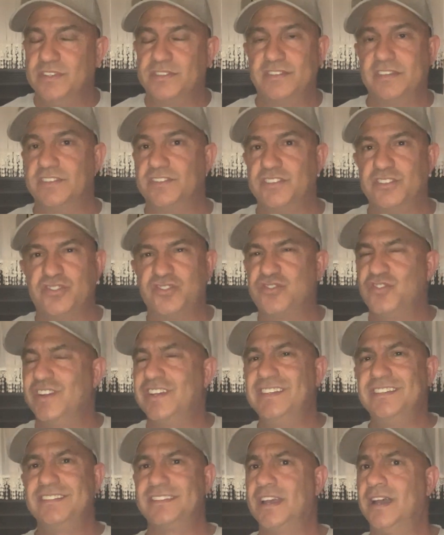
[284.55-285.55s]
It's a
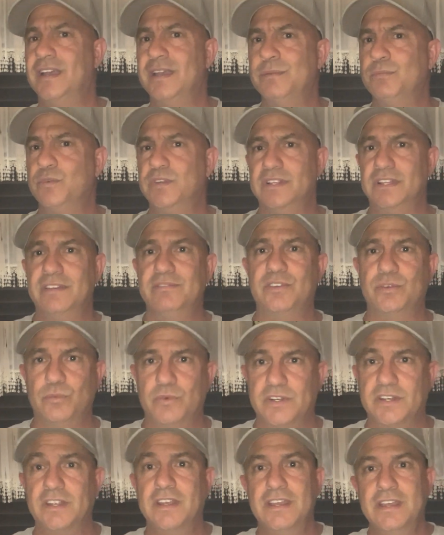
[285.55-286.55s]
strange time we live in
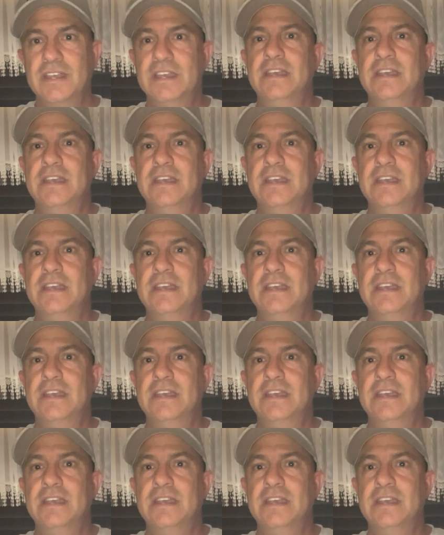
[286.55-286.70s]
when